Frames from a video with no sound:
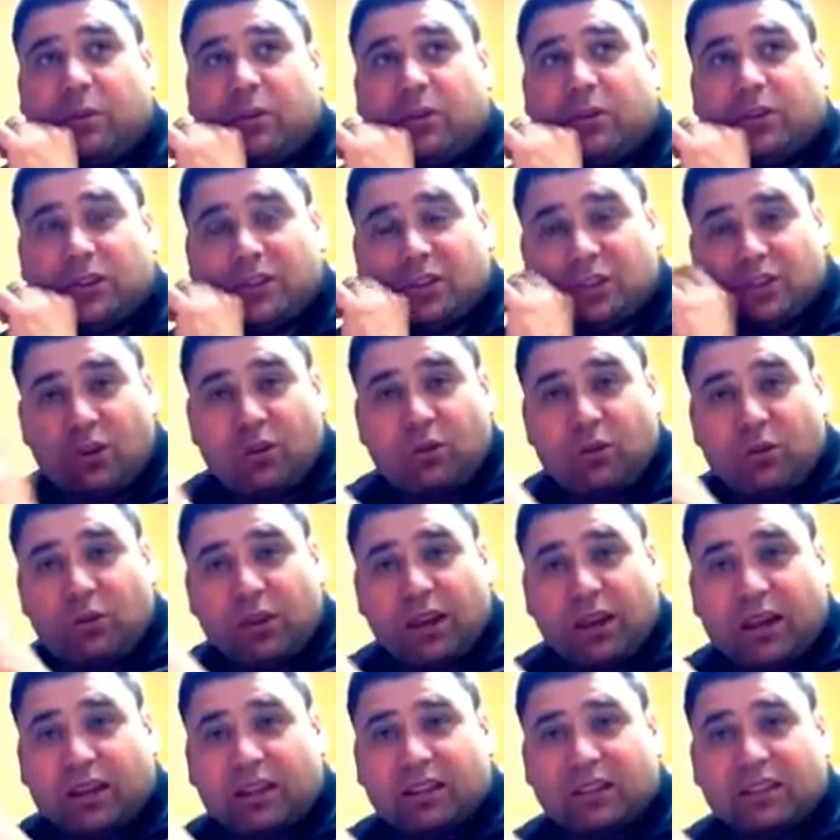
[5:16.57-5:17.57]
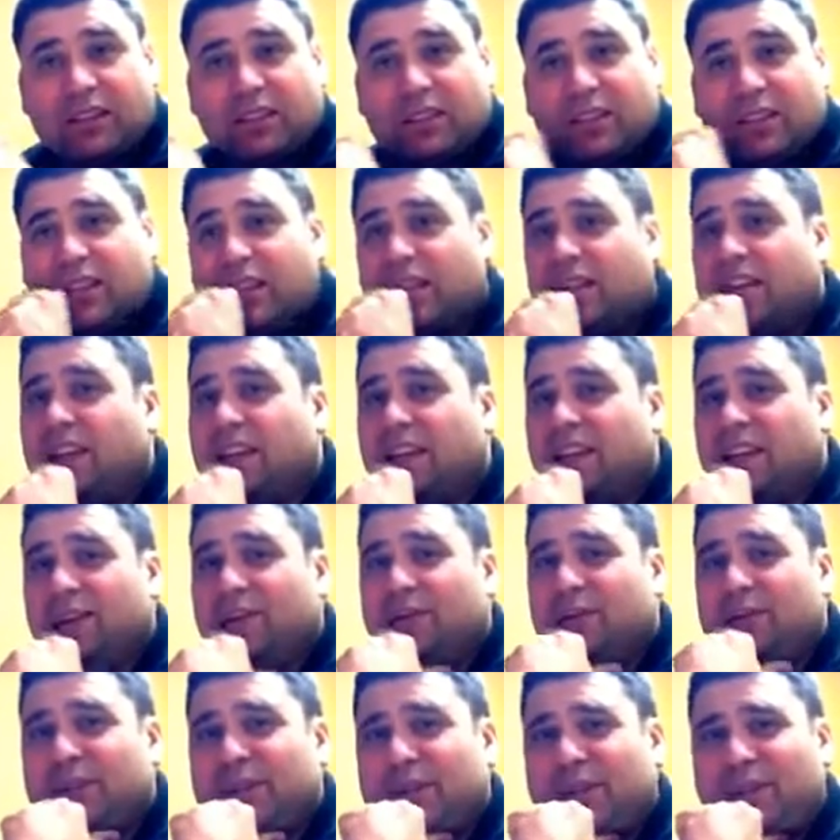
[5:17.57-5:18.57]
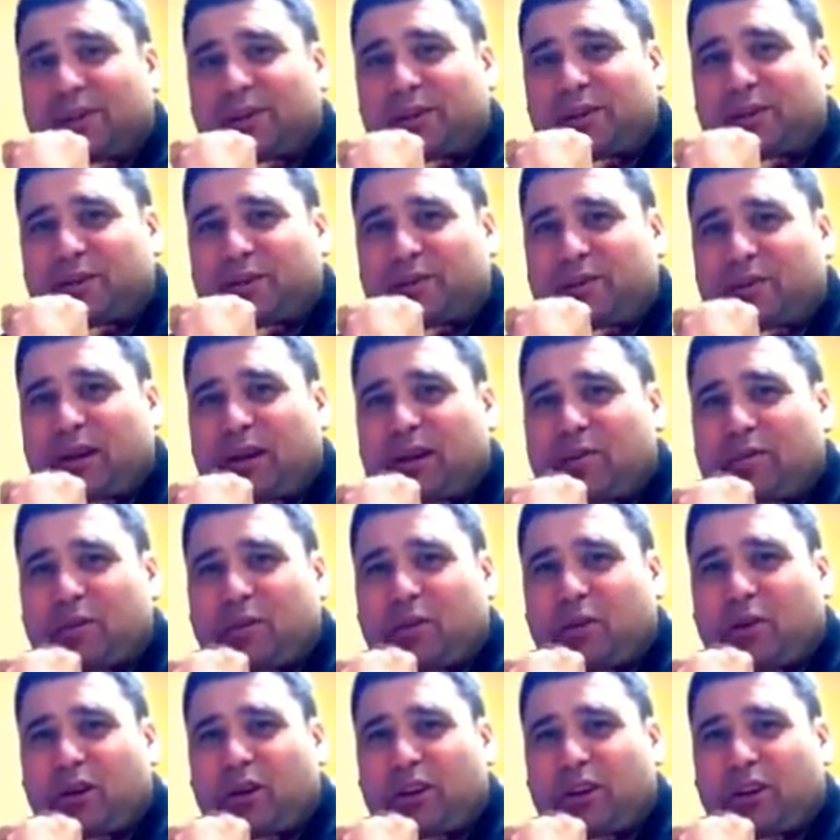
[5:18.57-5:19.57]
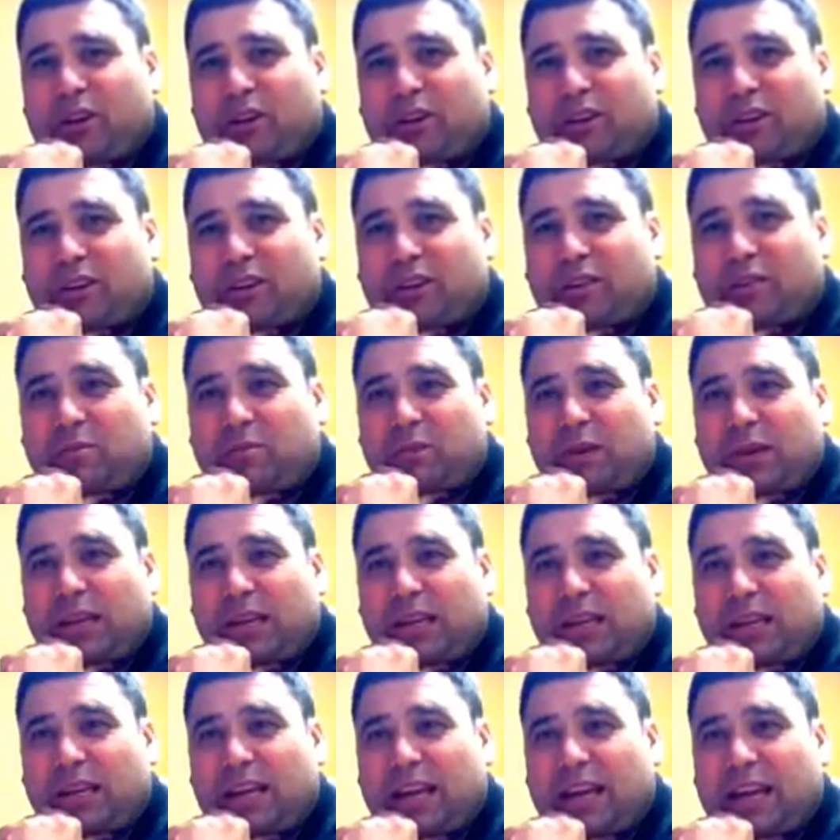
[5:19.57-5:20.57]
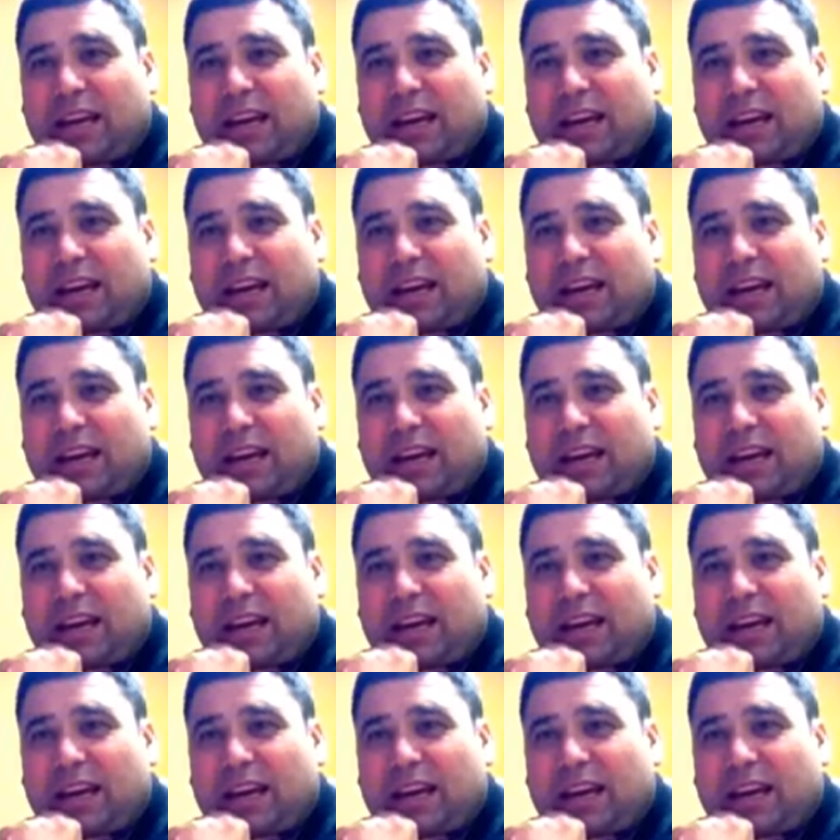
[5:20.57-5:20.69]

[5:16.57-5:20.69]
there's two things which I would have quite liked to be,